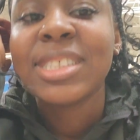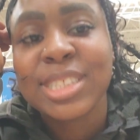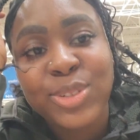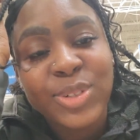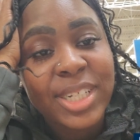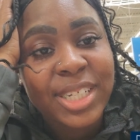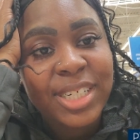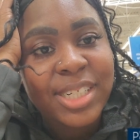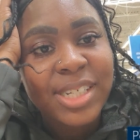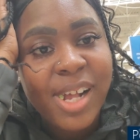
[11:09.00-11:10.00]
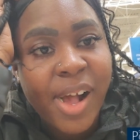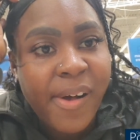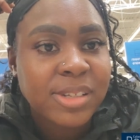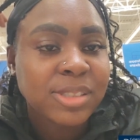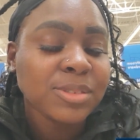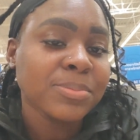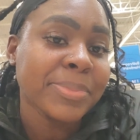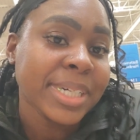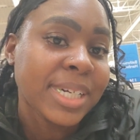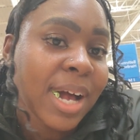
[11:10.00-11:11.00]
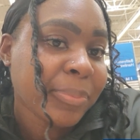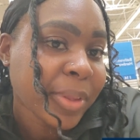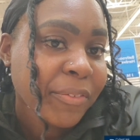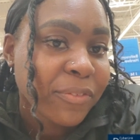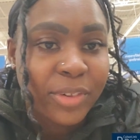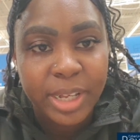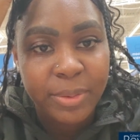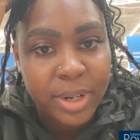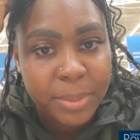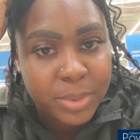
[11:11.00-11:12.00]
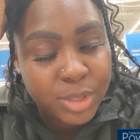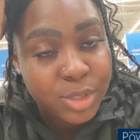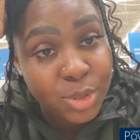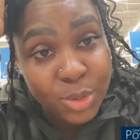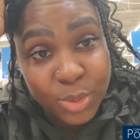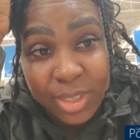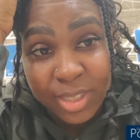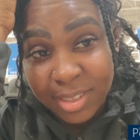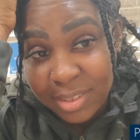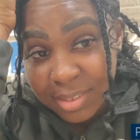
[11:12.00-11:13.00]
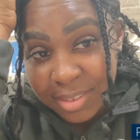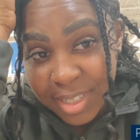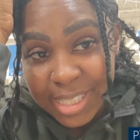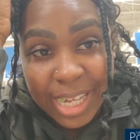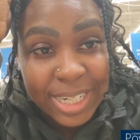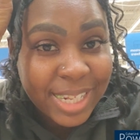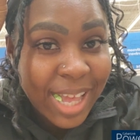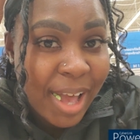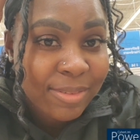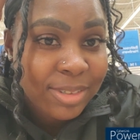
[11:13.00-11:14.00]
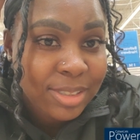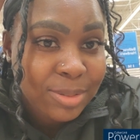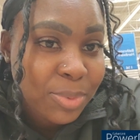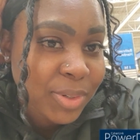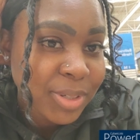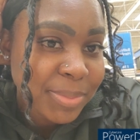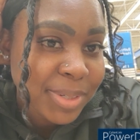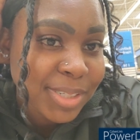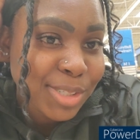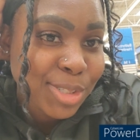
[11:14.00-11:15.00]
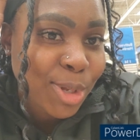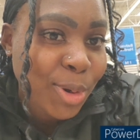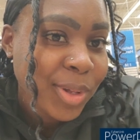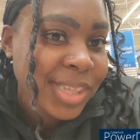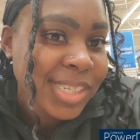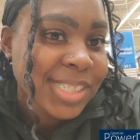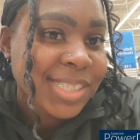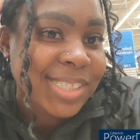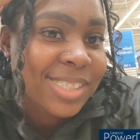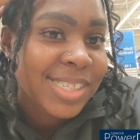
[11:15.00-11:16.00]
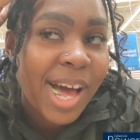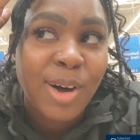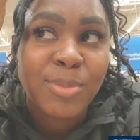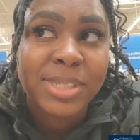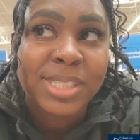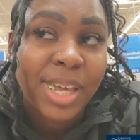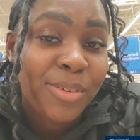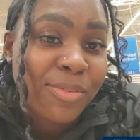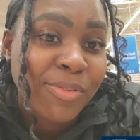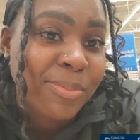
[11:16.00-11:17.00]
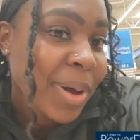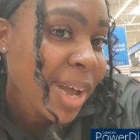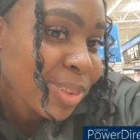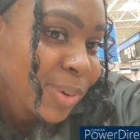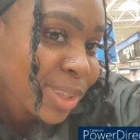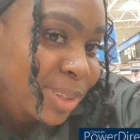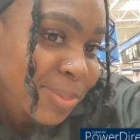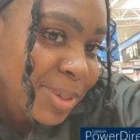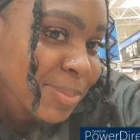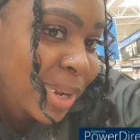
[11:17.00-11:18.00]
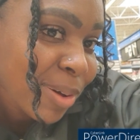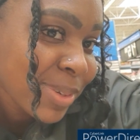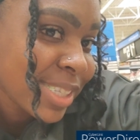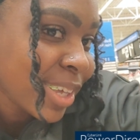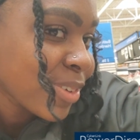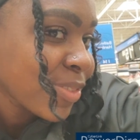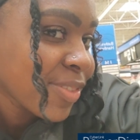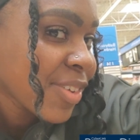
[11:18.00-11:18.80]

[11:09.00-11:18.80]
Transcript: still here um, but i'm thankful they were able to do it because i didn't have an appointment so at least i'll be safe might as well a little bit but i'll be safe